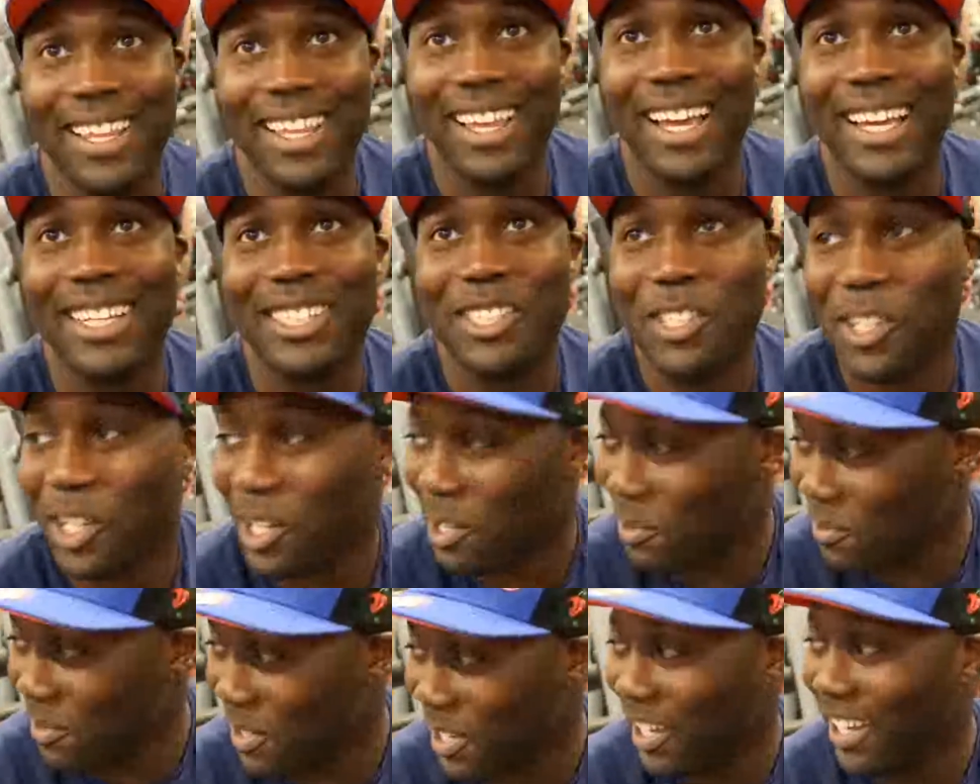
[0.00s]
That's what
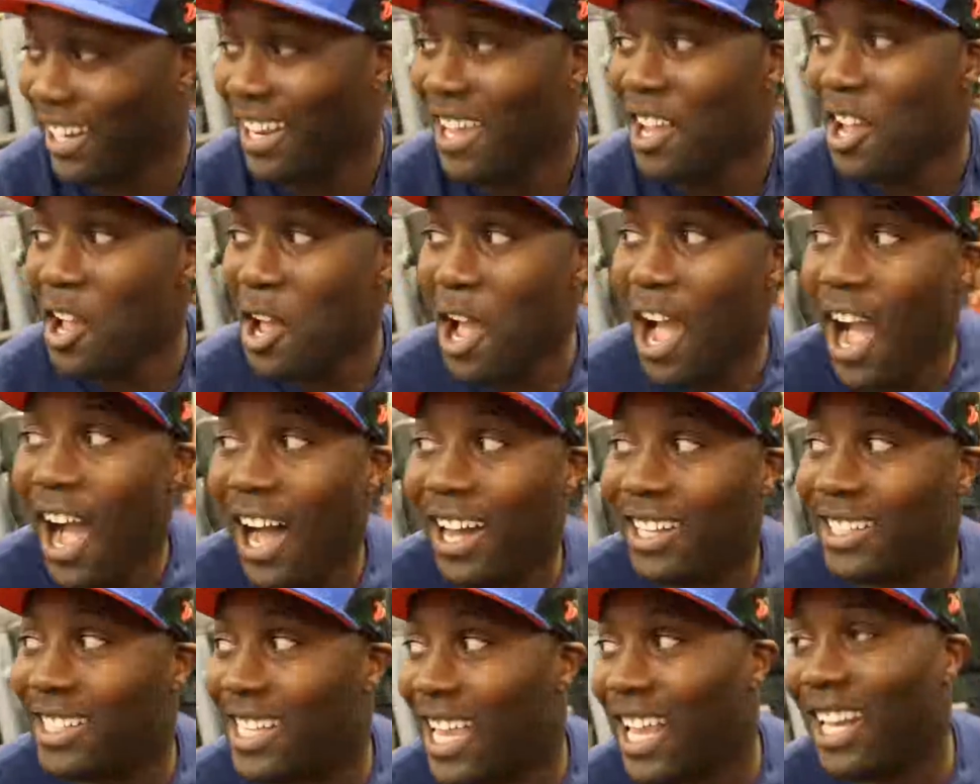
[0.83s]
I'm doing.
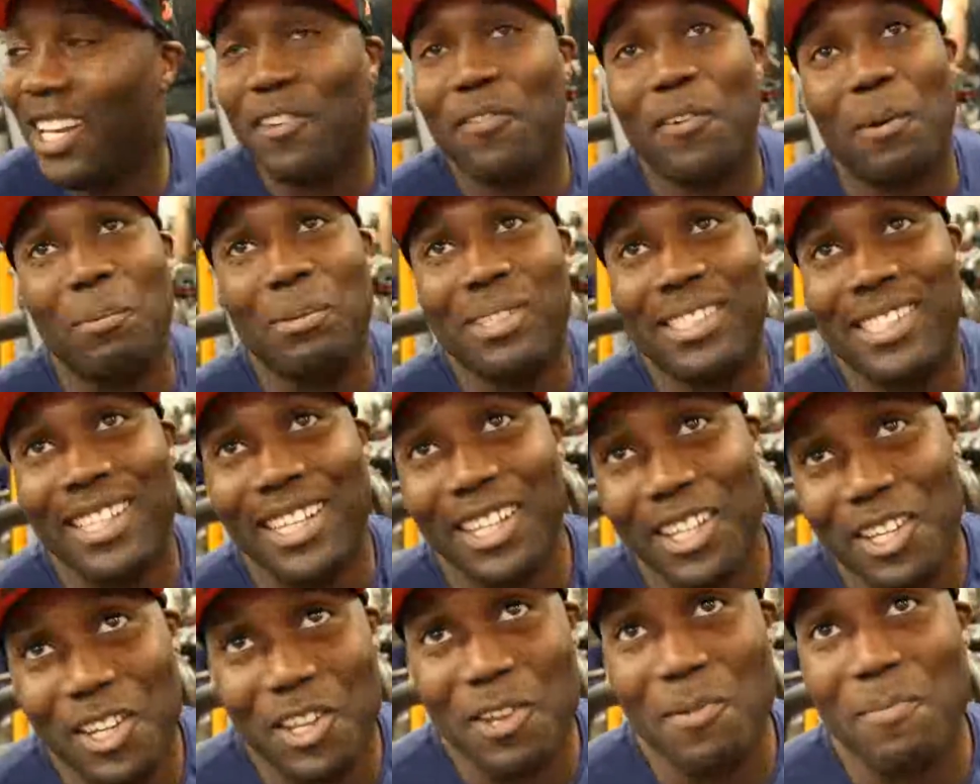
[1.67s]
I'll tell you if I'm still
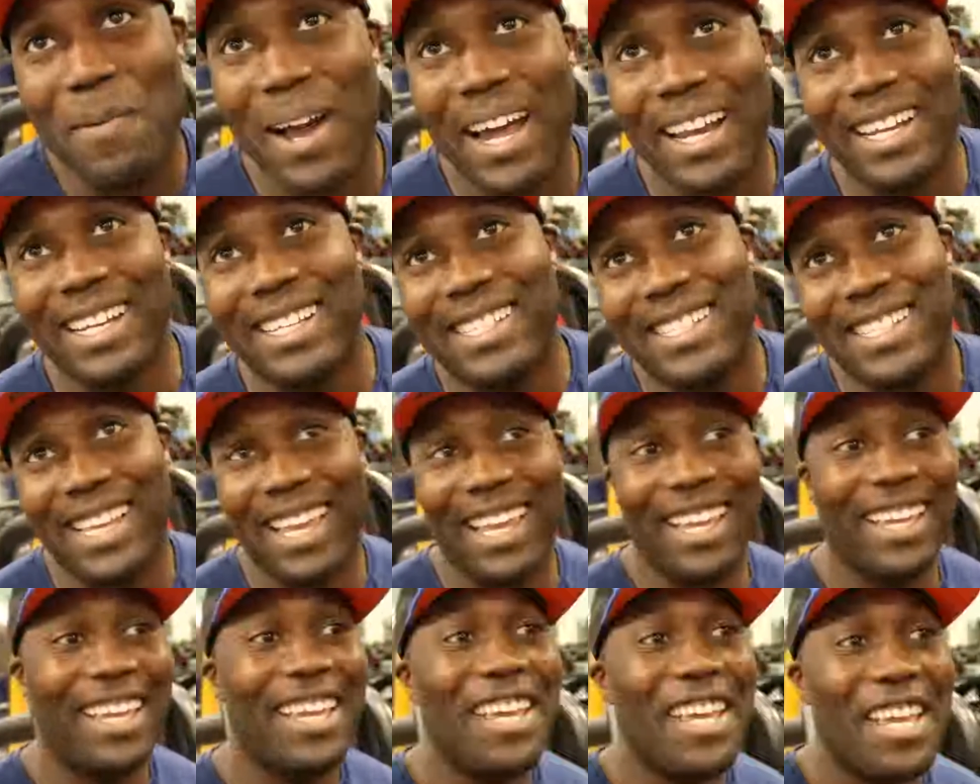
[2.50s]
a new man in
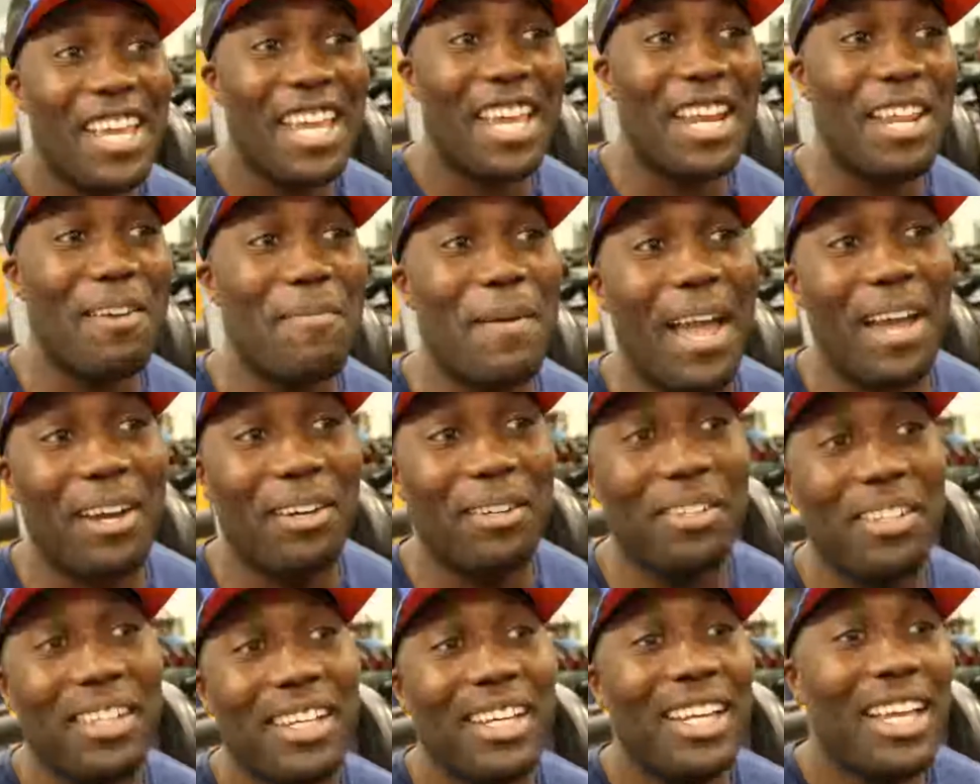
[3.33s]

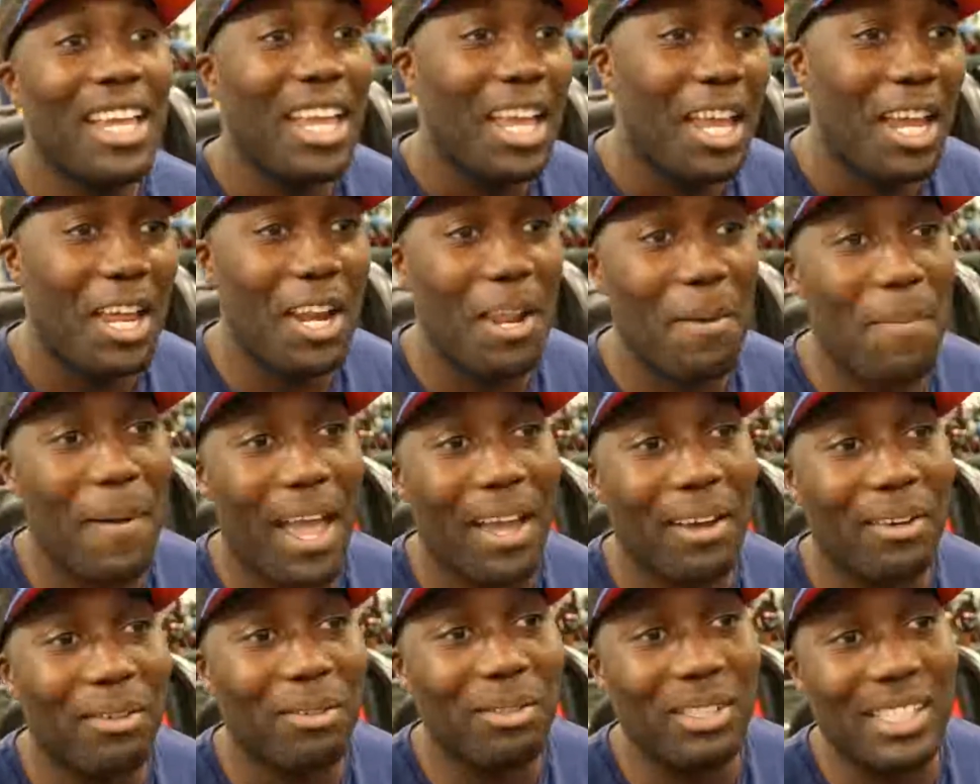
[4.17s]
about
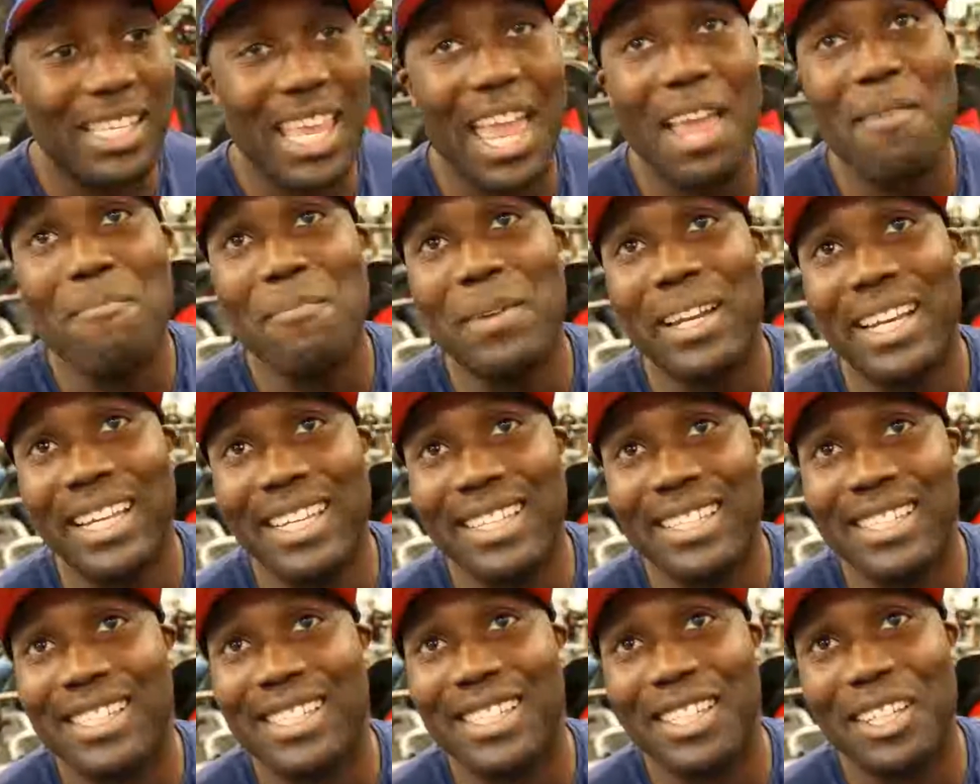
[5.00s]
10
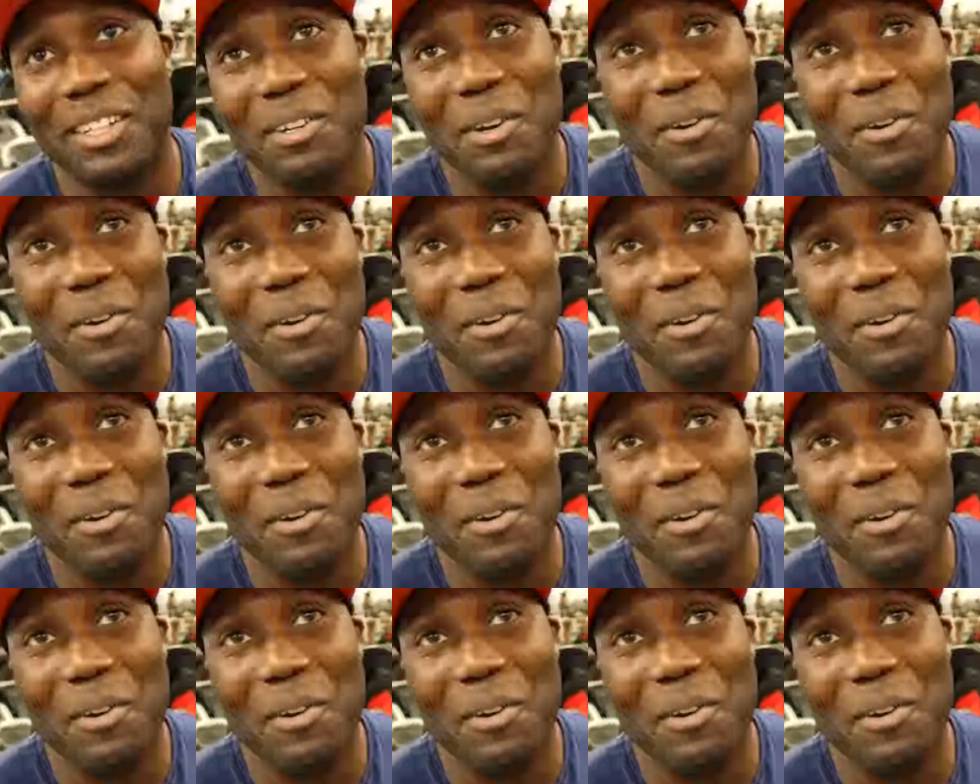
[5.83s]
minutes.